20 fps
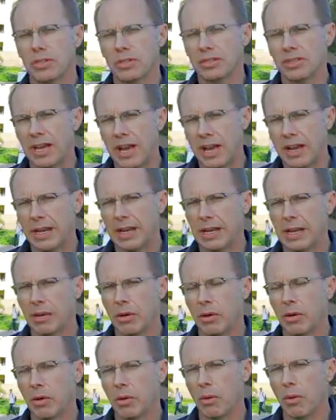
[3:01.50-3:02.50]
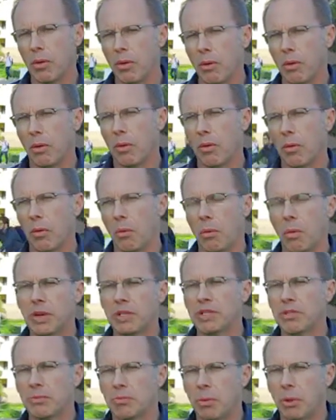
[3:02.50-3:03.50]
deciding
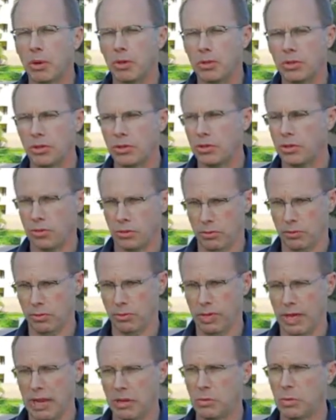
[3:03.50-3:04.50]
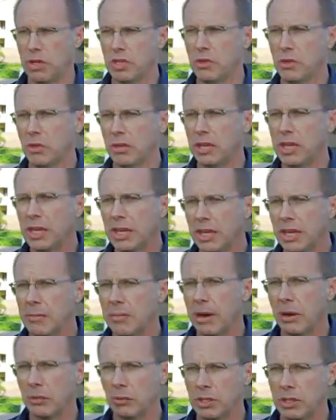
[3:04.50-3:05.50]
what's important to you, and when you're thinking
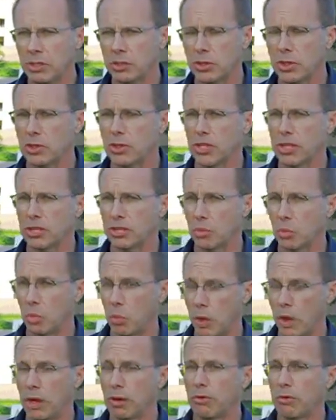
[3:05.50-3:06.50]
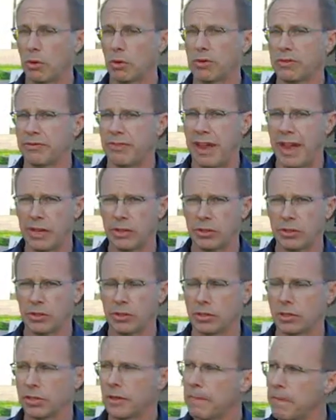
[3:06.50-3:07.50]
about research as one of those
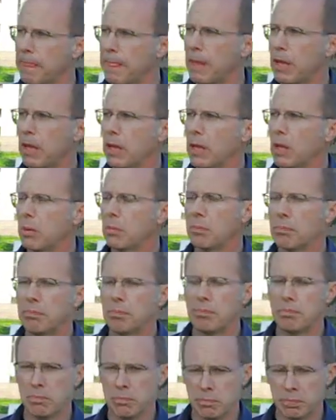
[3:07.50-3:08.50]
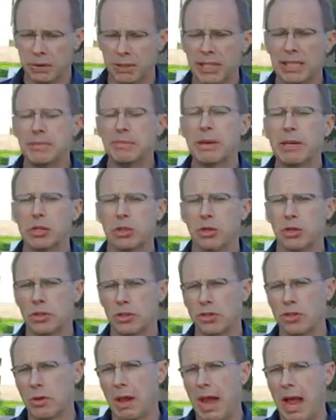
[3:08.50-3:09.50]
factors, please make sure
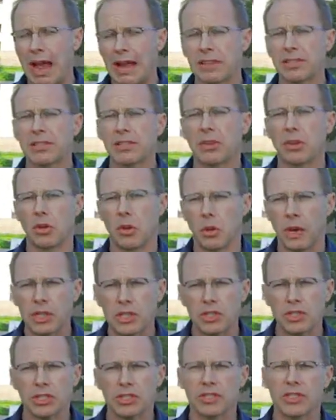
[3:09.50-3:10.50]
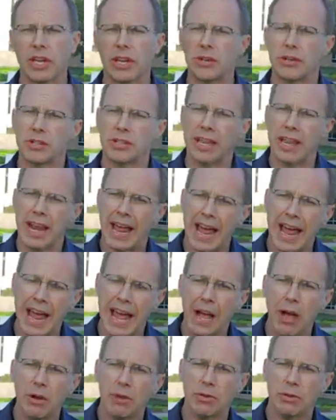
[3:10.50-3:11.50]
that you ask the questions to understand
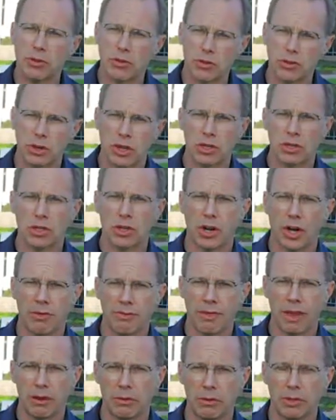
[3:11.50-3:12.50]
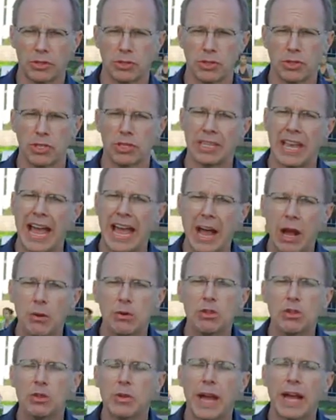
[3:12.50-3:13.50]
how the structure of that research is. How
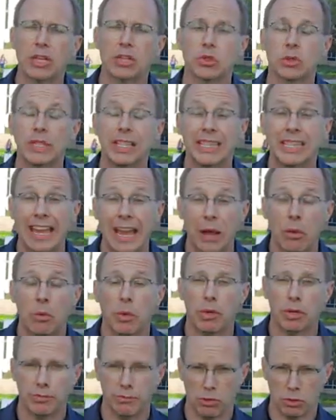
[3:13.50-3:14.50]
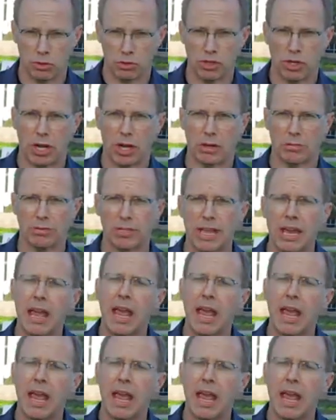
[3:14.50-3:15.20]
do you actually get one of those jobs?